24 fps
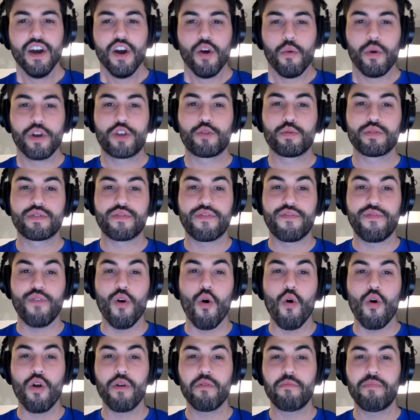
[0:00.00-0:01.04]
which was
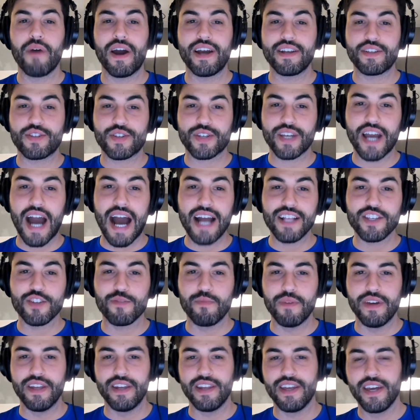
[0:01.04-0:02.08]
formed by a
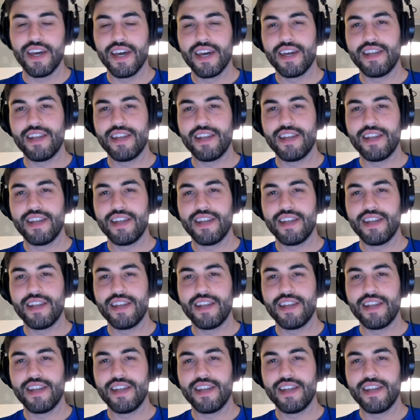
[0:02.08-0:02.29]
Scotsman